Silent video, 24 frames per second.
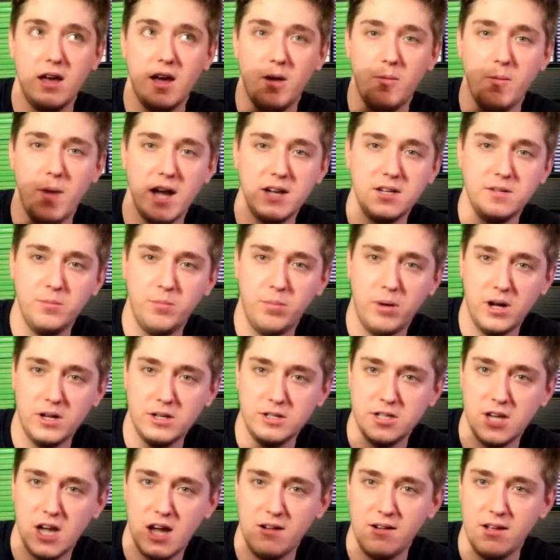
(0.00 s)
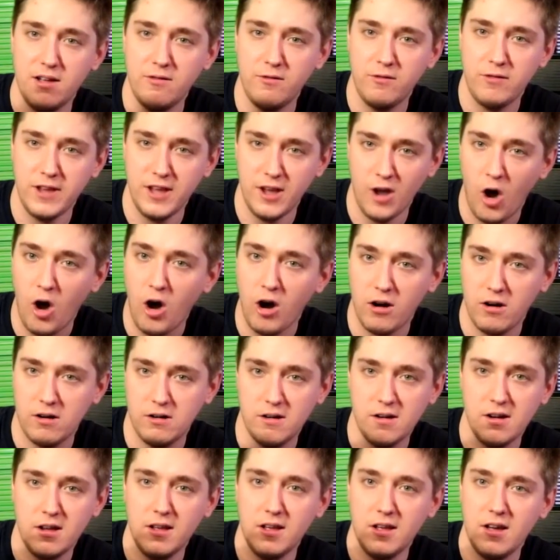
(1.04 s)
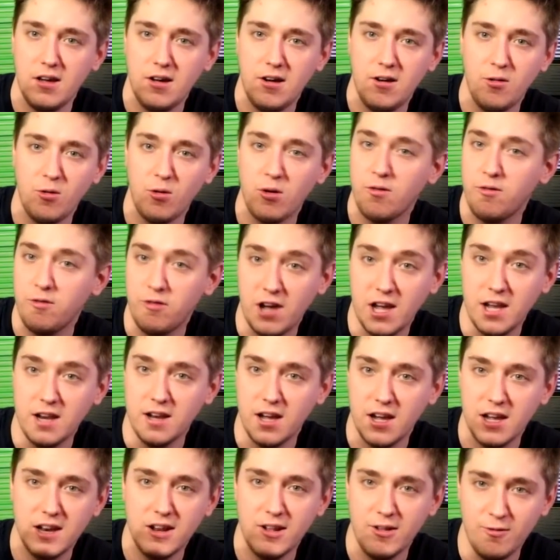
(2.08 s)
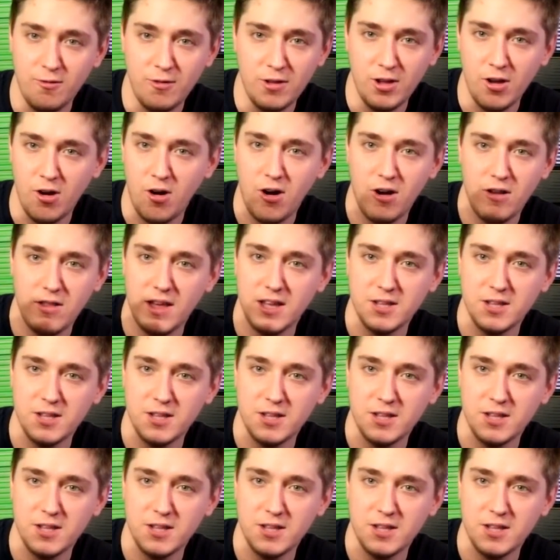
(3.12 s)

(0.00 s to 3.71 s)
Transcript: Imagine Punch-Out in VR, or Fight Night in VR.